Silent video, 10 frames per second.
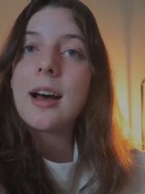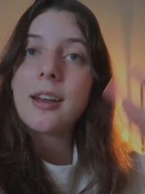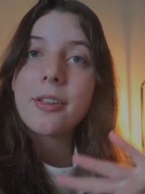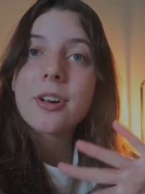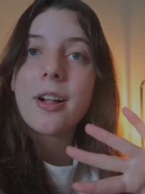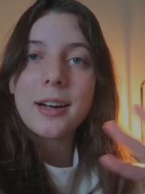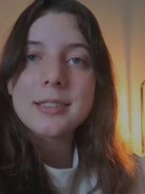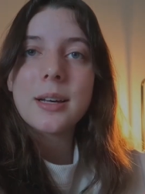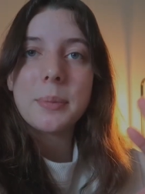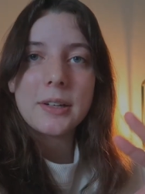another
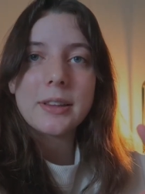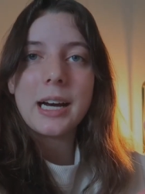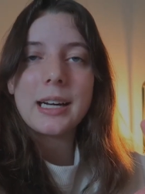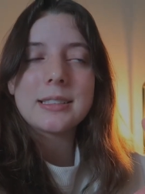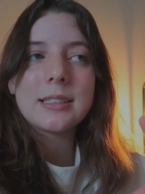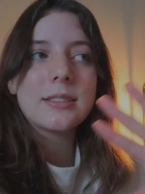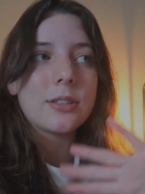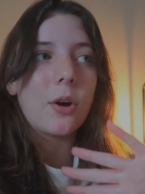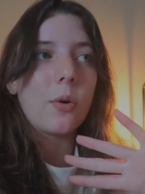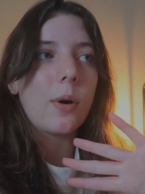class about that
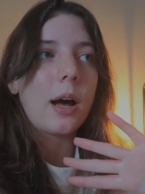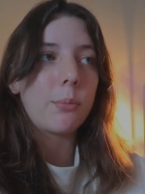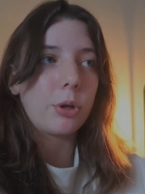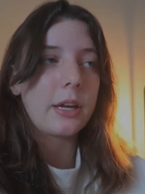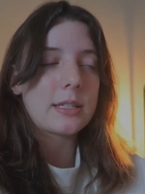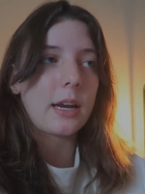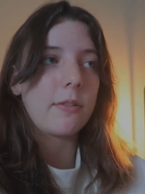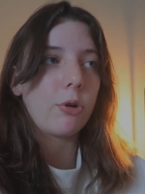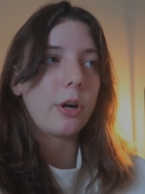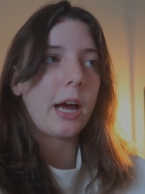so i'm really
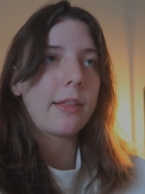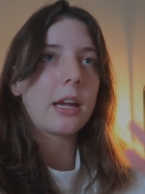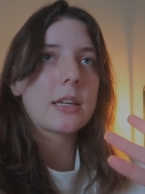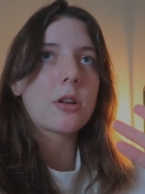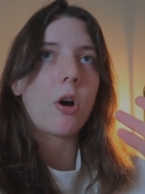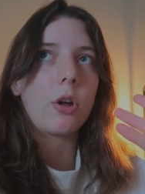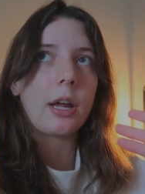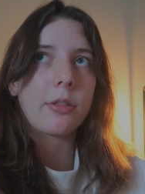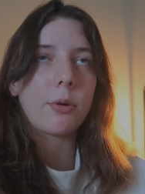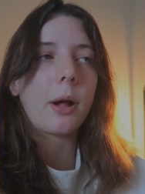excited for it i think it's called
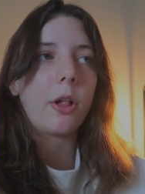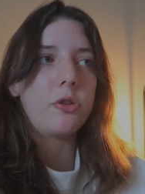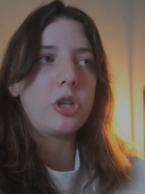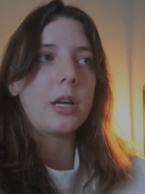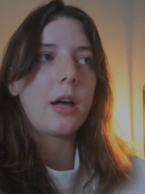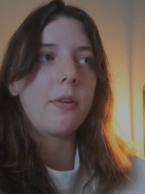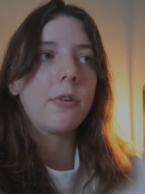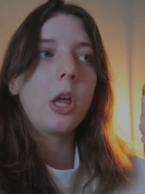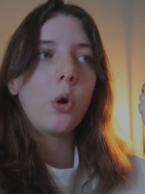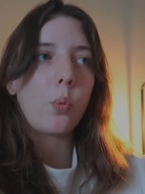anthropology of
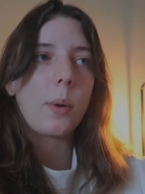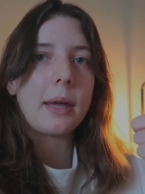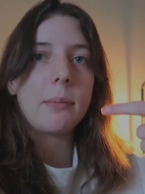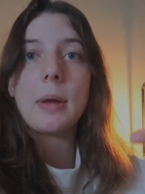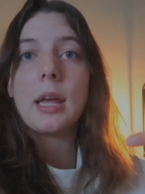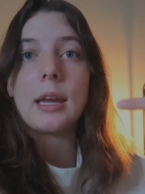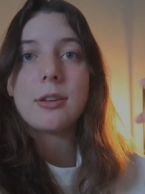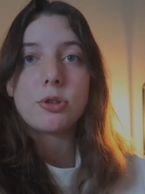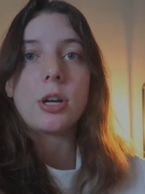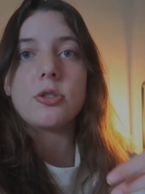women men
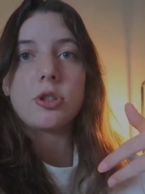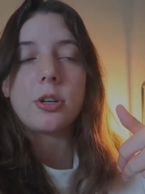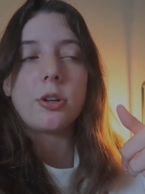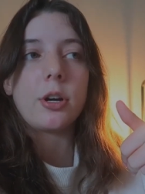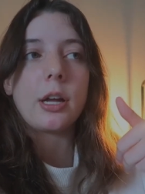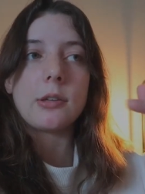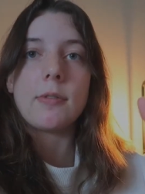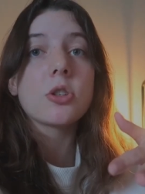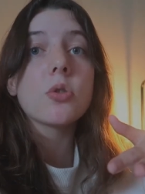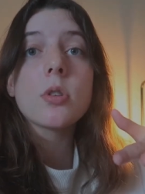and transgender
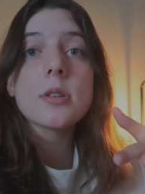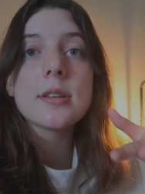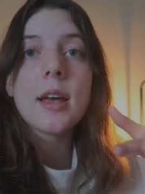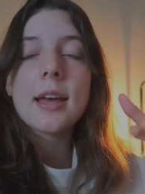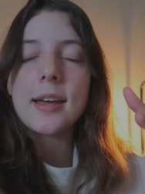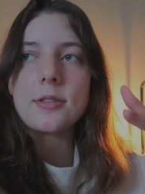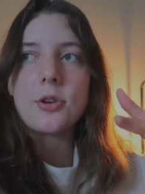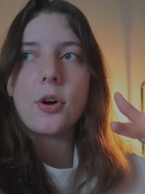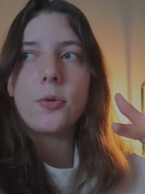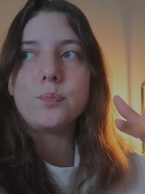individuals and
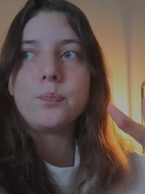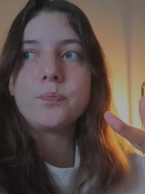so